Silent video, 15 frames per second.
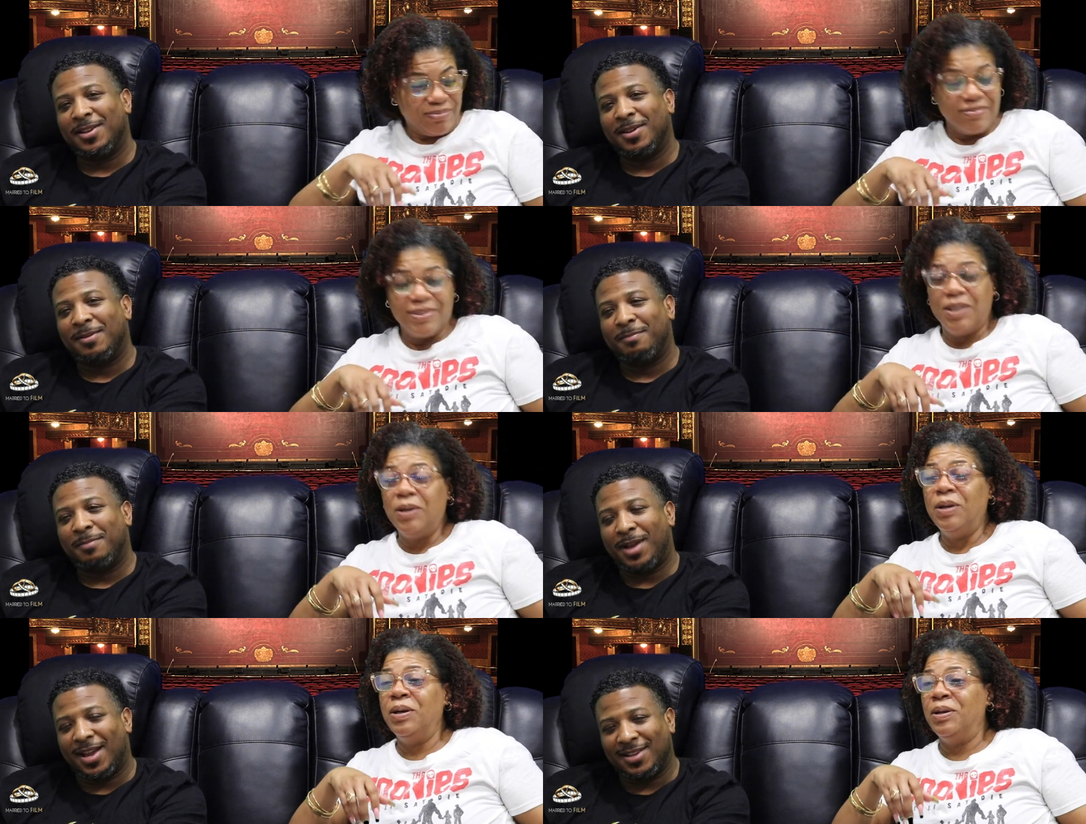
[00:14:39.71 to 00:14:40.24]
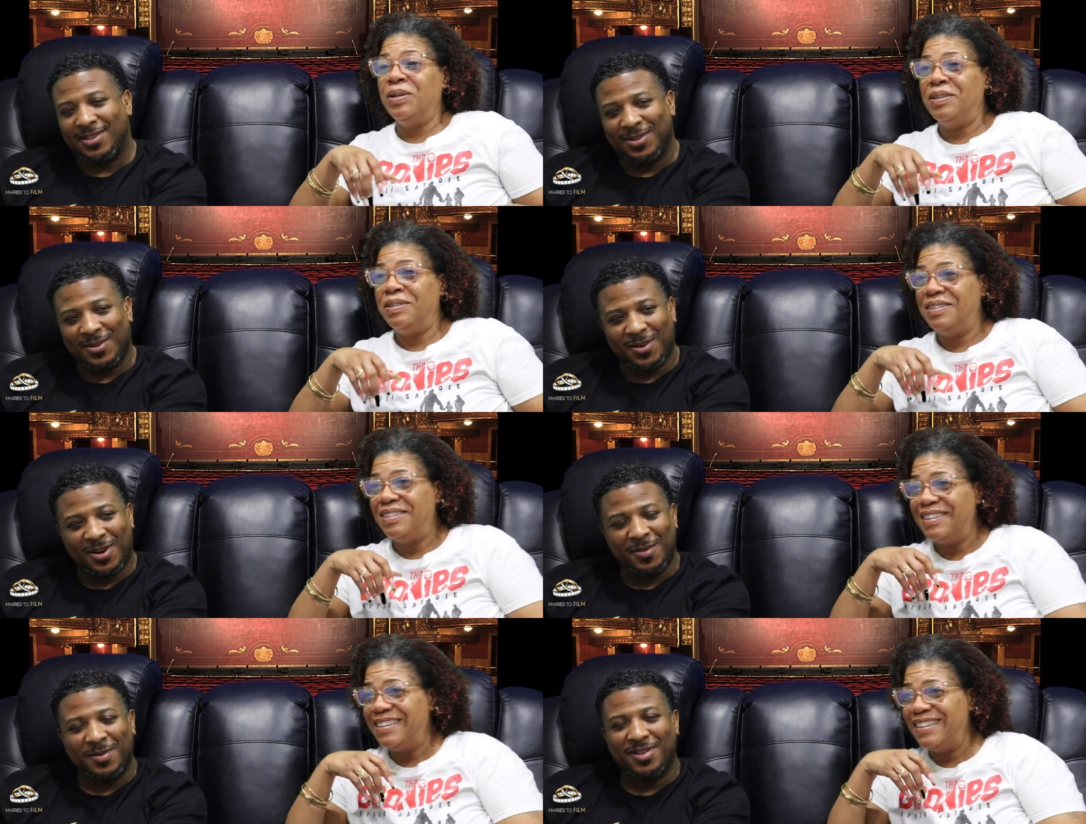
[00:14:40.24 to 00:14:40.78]

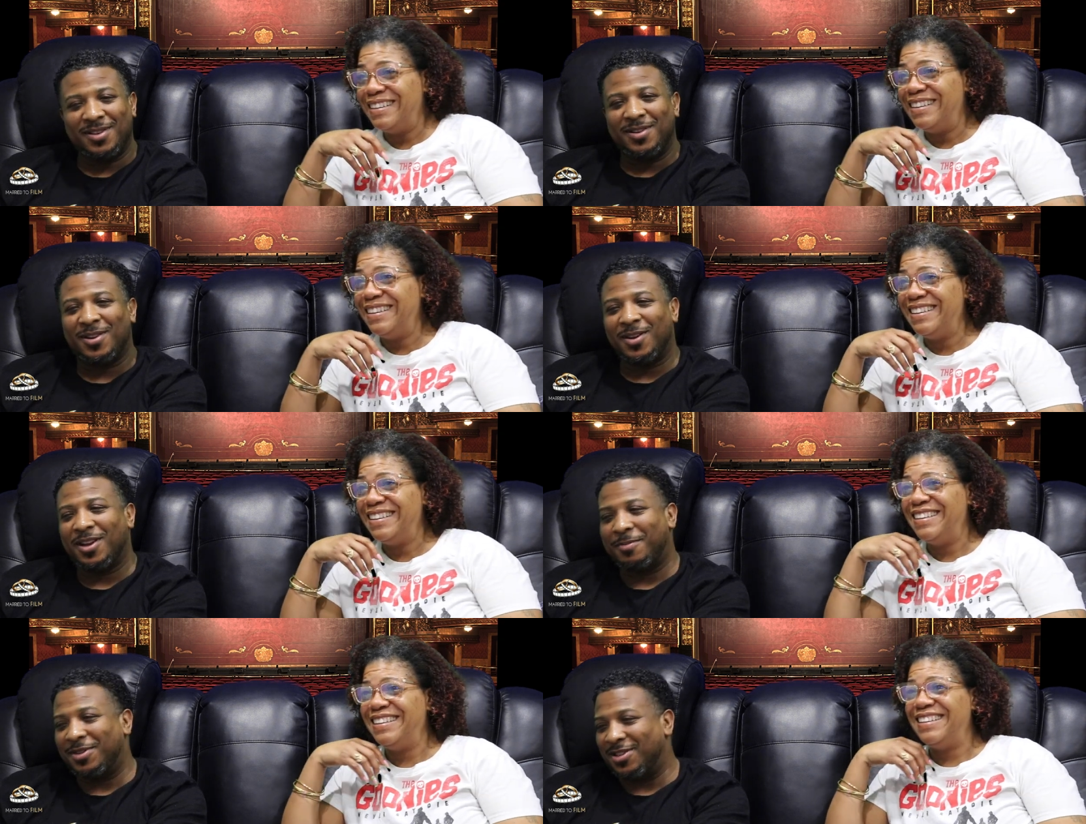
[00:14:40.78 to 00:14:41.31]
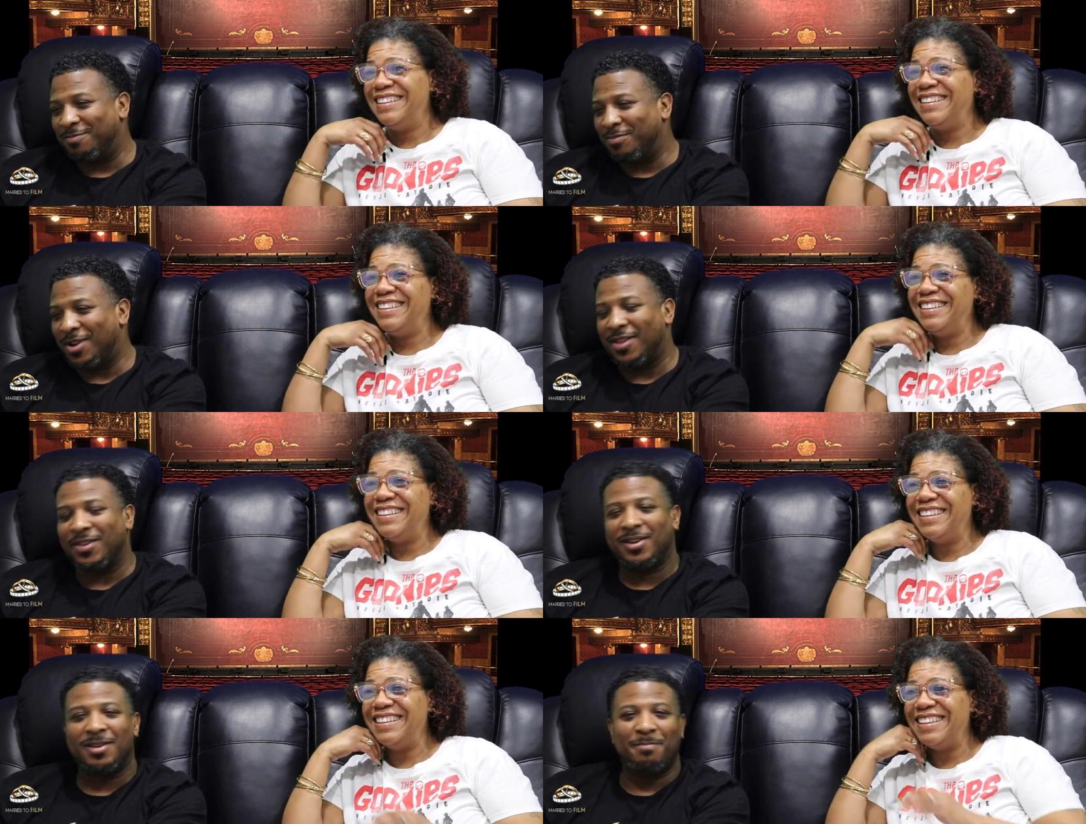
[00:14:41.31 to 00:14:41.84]
Speaker 1: backstory with, you know, him and his
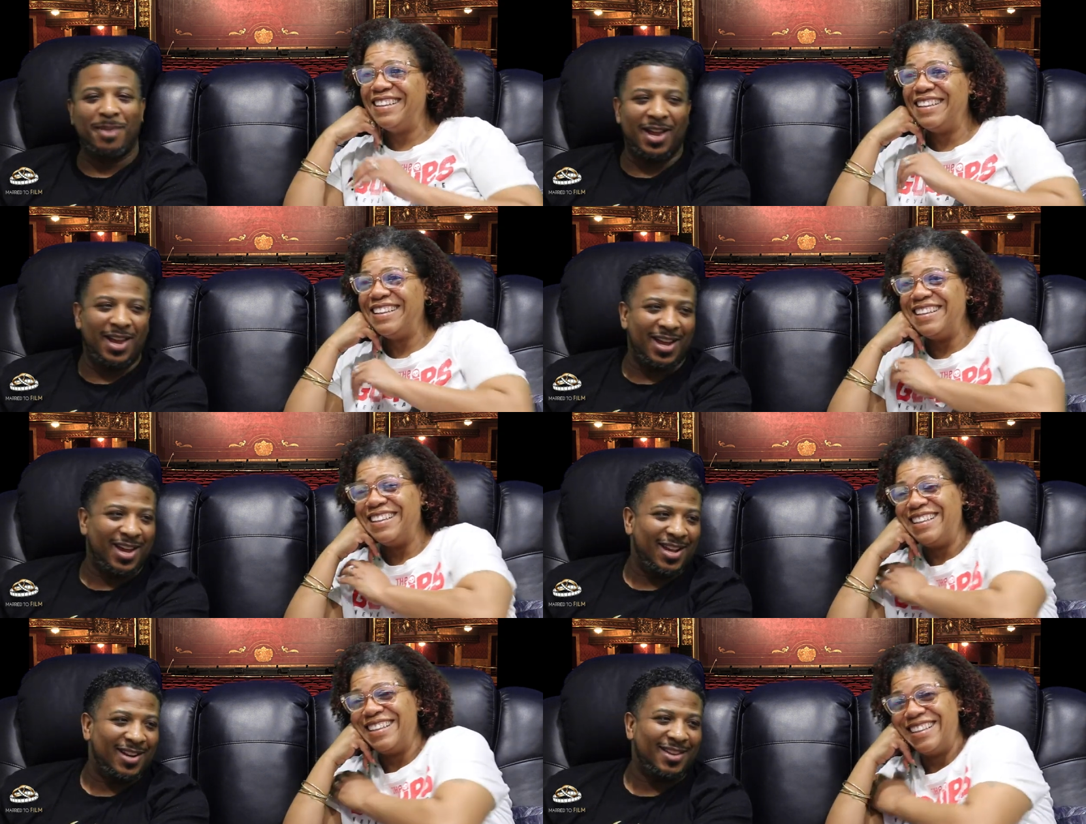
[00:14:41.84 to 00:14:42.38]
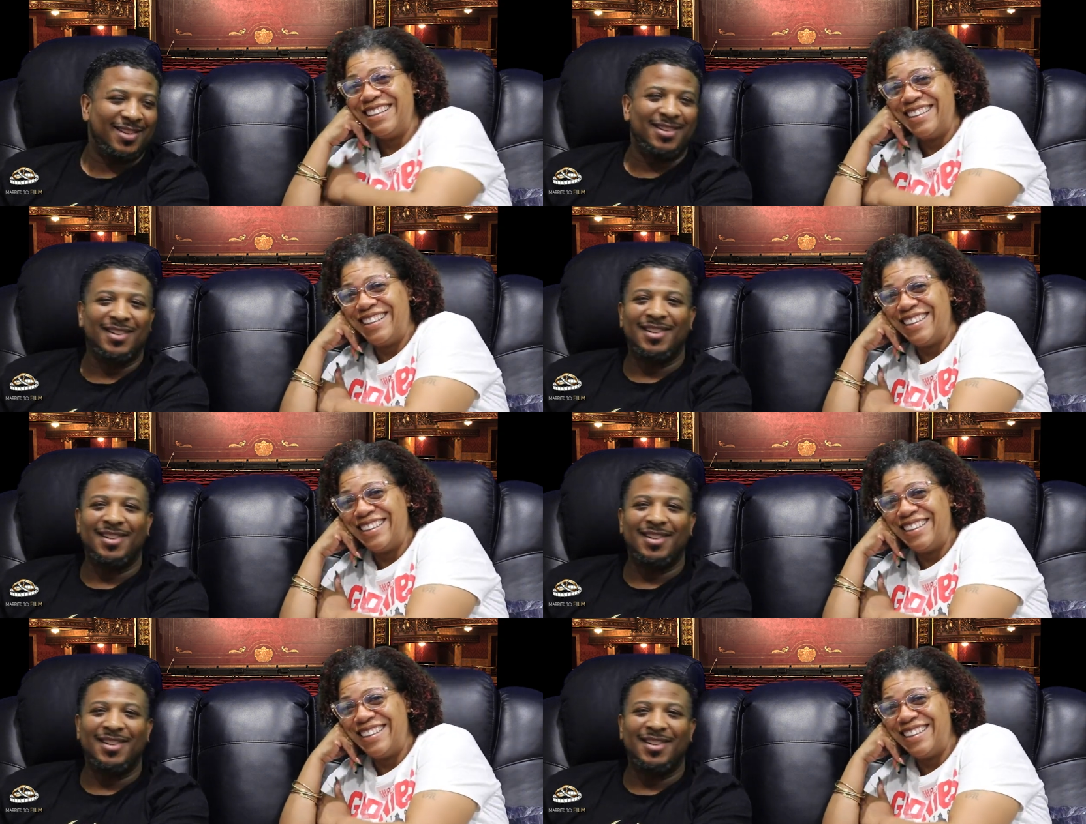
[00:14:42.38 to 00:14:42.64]
brother in the band and